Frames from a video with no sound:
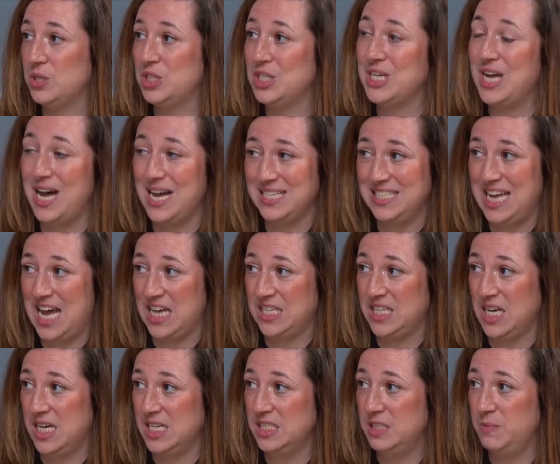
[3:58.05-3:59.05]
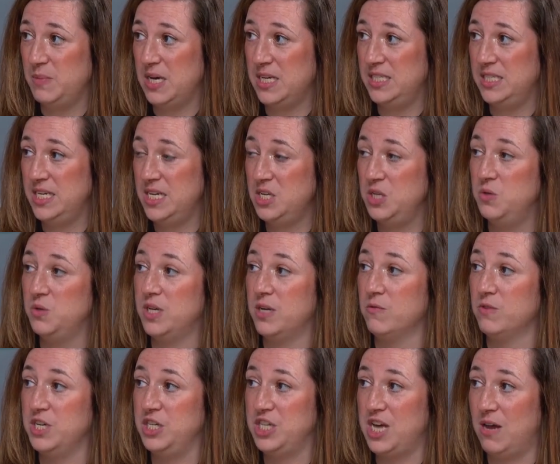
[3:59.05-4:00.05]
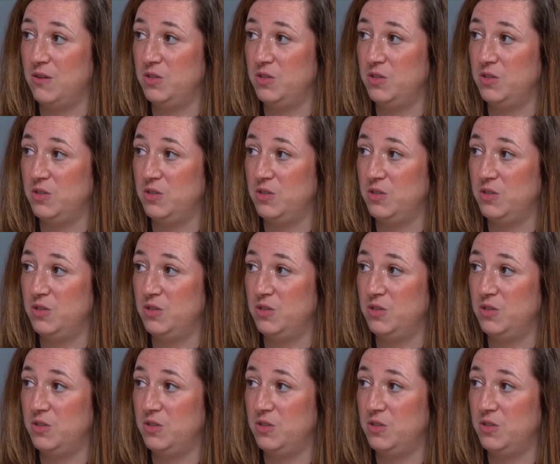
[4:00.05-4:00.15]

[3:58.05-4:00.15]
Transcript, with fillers: There's a contact us button. You can okay. reach